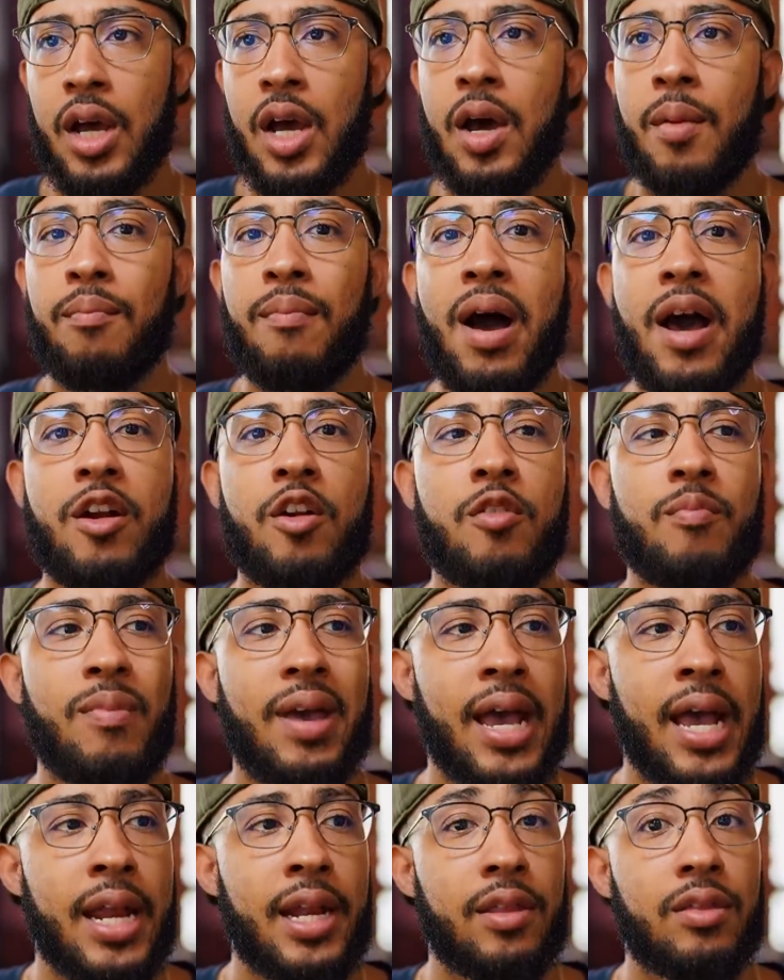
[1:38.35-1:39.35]
Modern
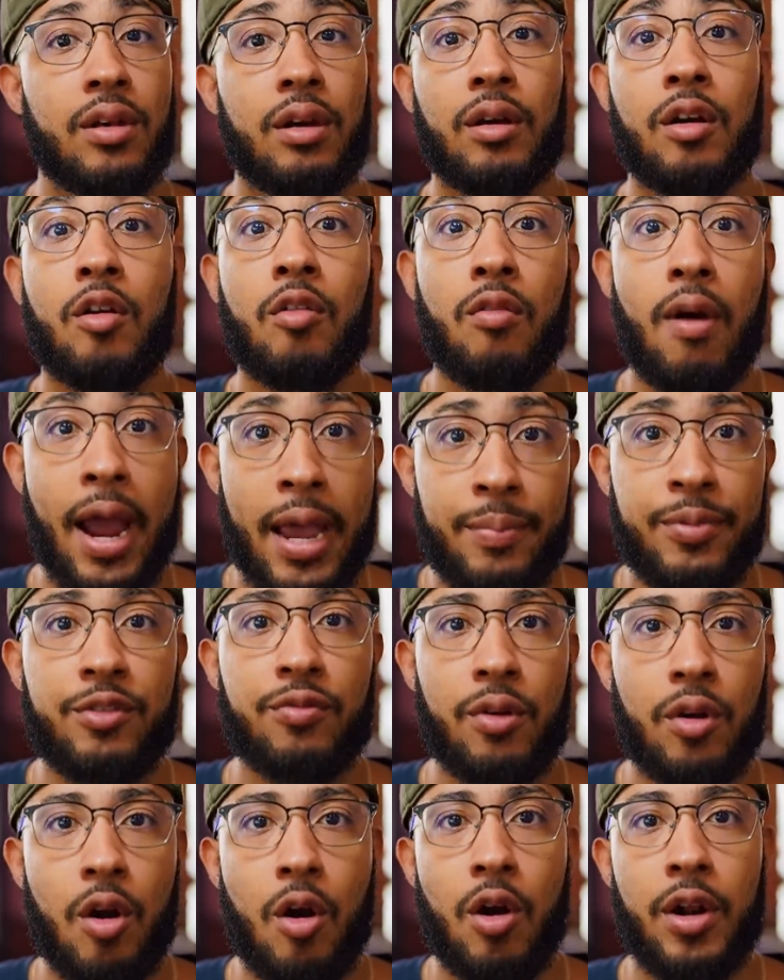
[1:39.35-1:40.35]
men and their gripes
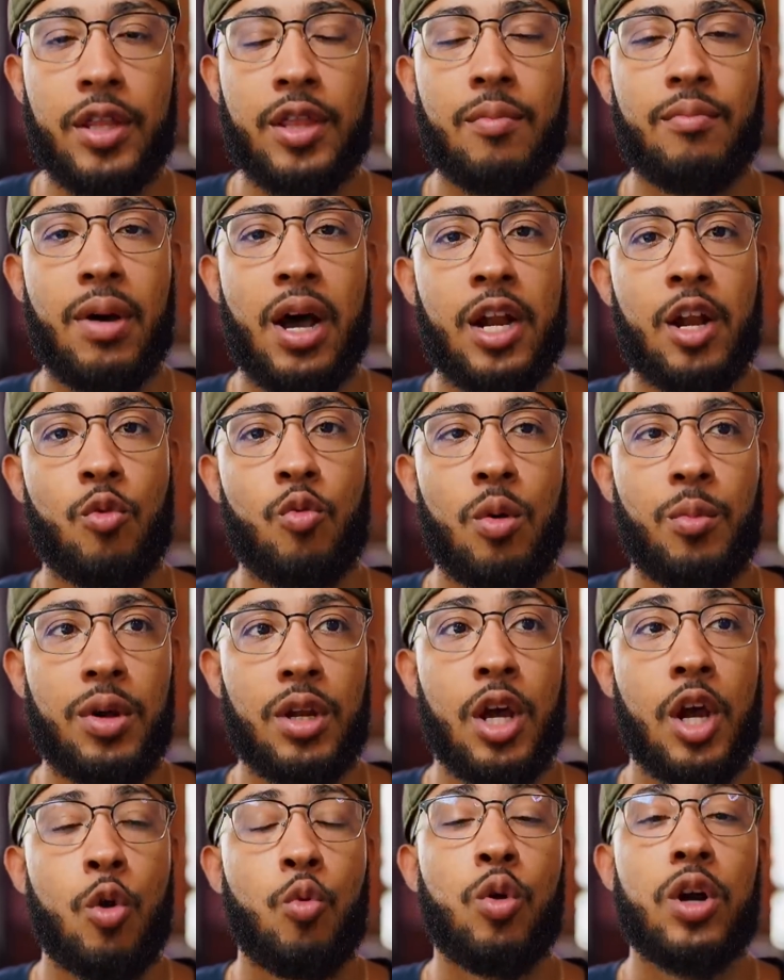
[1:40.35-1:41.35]
regarding the modern woman
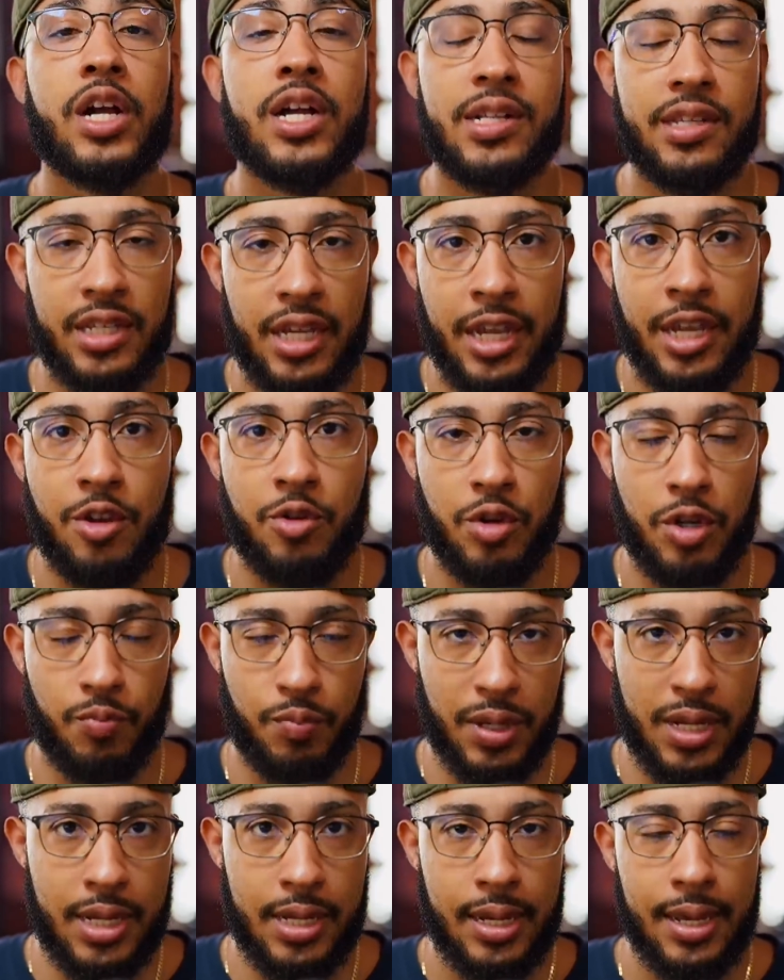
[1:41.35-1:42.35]
will continue to
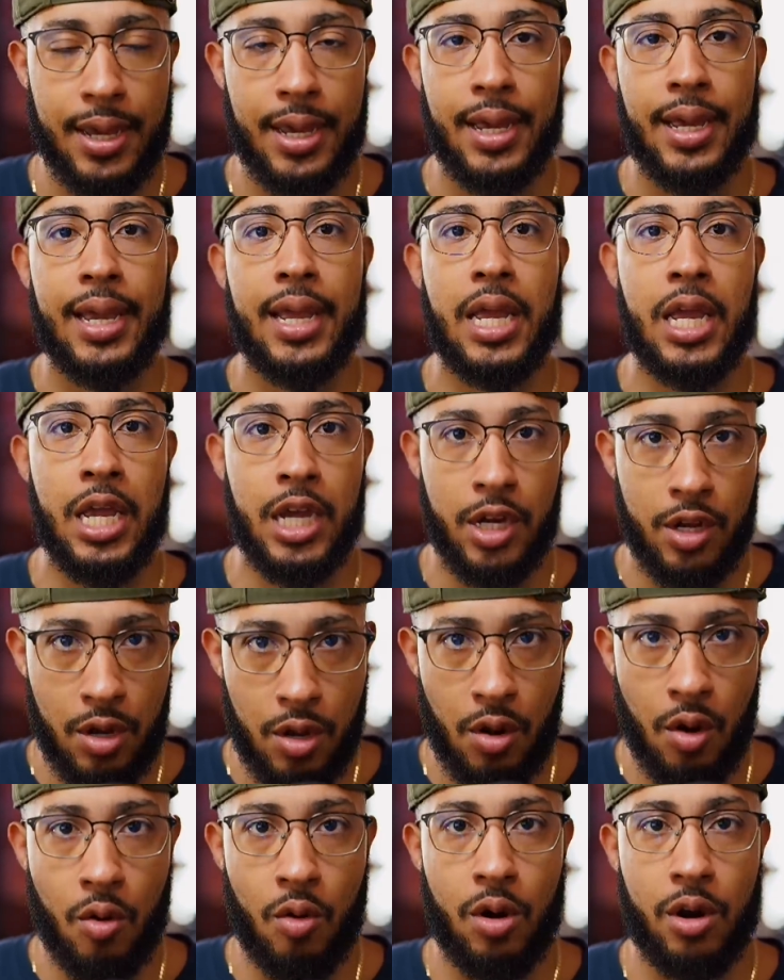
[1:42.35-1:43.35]
be
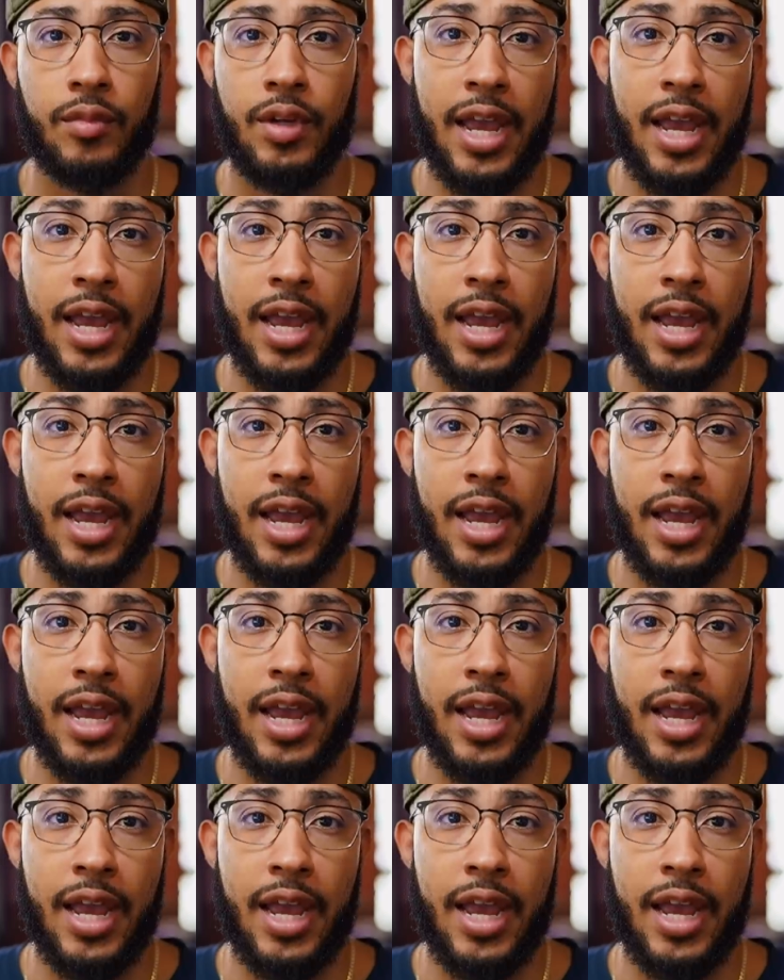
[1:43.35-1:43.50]
ignored.